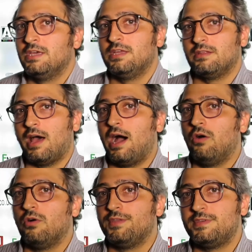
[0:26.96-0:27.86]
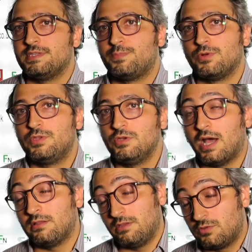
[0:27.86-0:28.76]
in how it is produced.
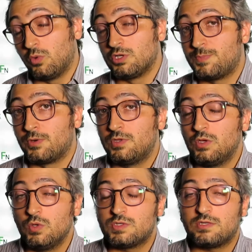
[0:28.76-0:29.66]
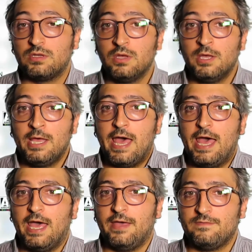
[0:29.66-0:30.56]
It was produced,
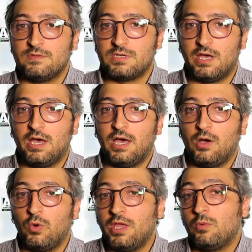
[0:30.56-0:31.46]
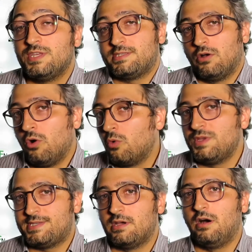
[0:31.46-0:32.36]
and we
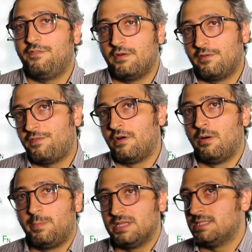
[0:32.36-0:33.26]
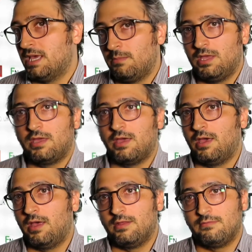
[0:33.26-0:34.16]
always suffer from pandemic
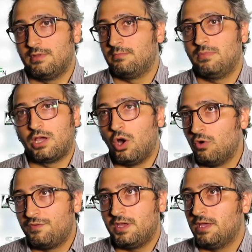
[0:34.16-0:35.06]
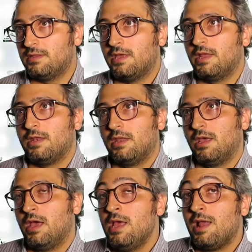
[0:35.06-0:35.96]
and the COVID. And
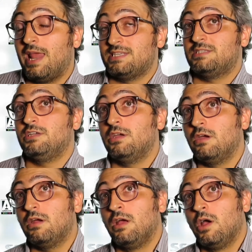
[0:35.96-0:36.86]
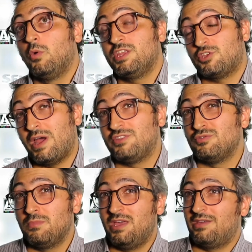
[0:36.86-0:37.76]
last year we tried
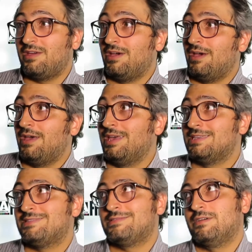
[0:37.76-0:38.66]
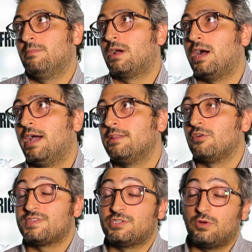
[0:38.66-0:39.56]
to make some kind
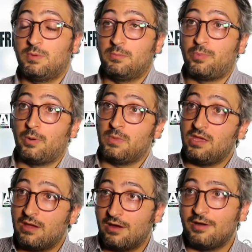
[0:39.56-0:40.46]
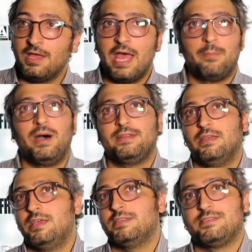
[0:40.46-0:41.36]
of streaming premiere, but
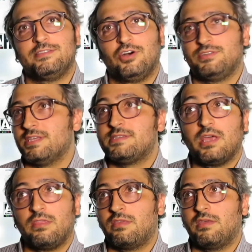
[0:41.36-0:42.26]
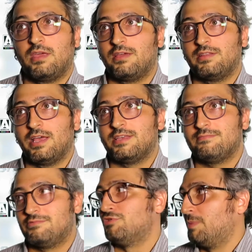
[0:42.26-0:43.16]
it's not the same thing
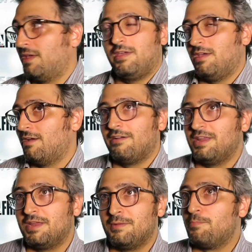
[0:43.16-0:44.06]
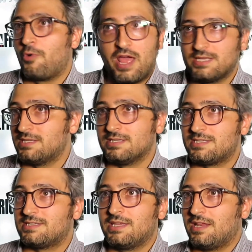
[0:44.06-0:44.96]
to be here in
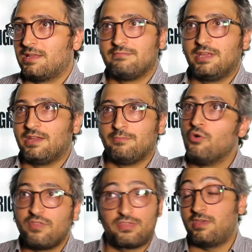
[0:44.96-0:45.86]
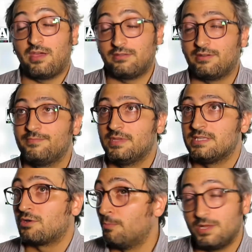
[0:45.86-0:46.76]
presence in a movie theater.
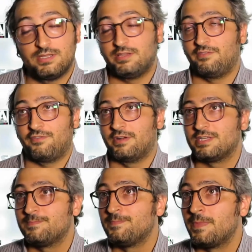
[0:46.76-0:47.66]
It's completely different.